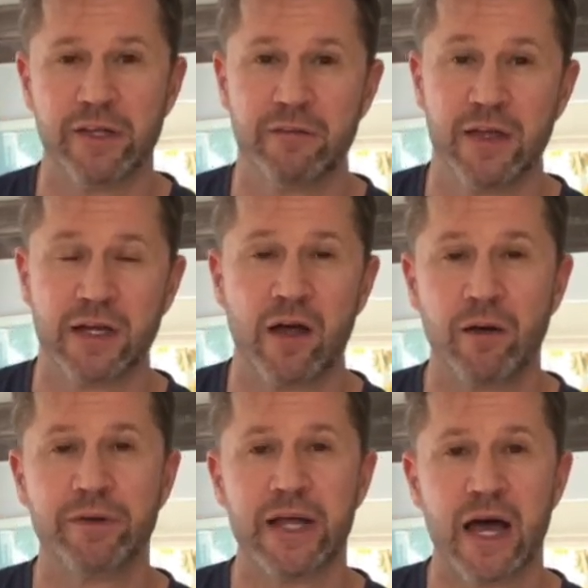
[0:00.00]
and that
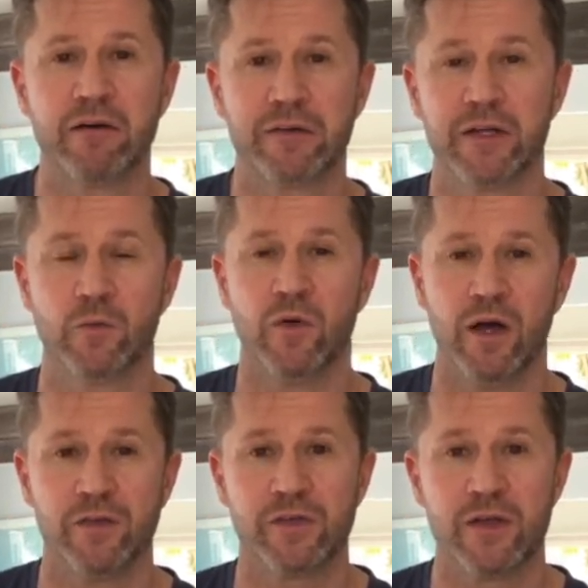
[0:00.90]
commonality
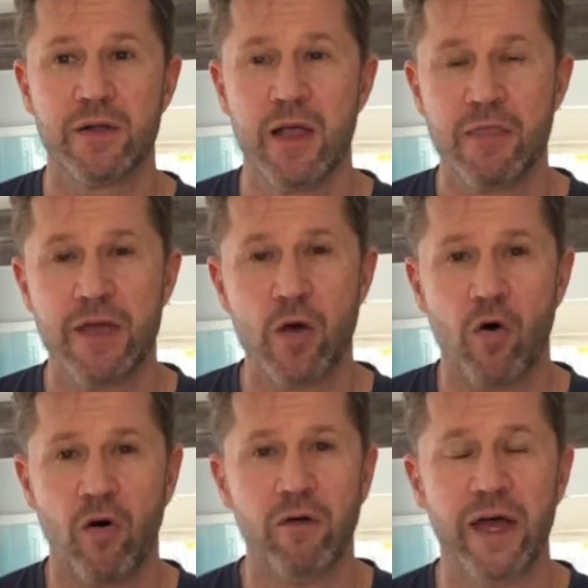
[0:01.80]
was they
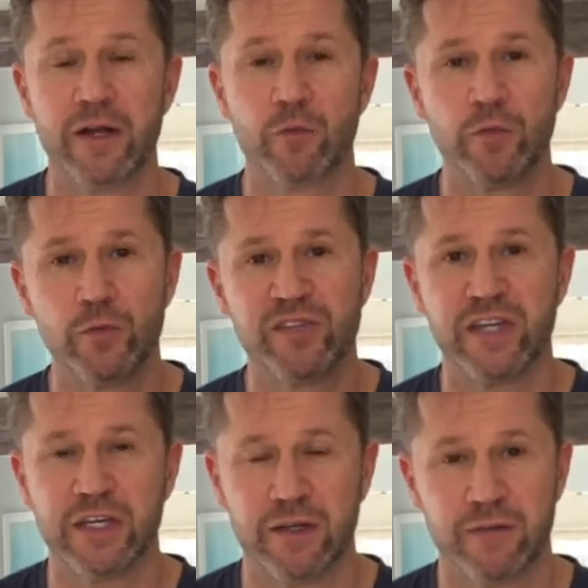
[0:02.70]
all had a
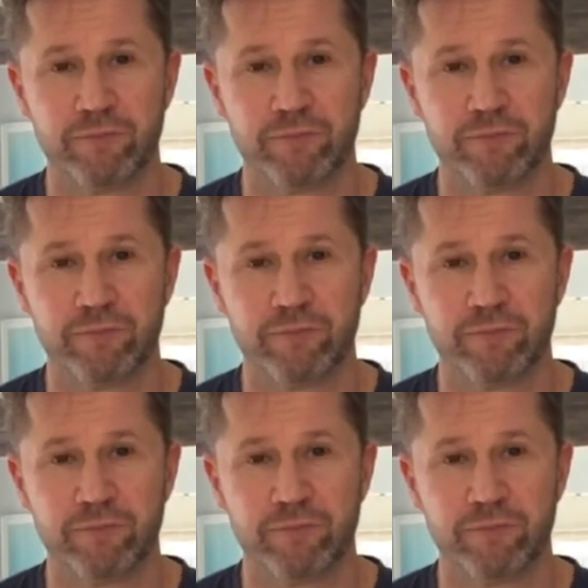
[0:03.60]
routine.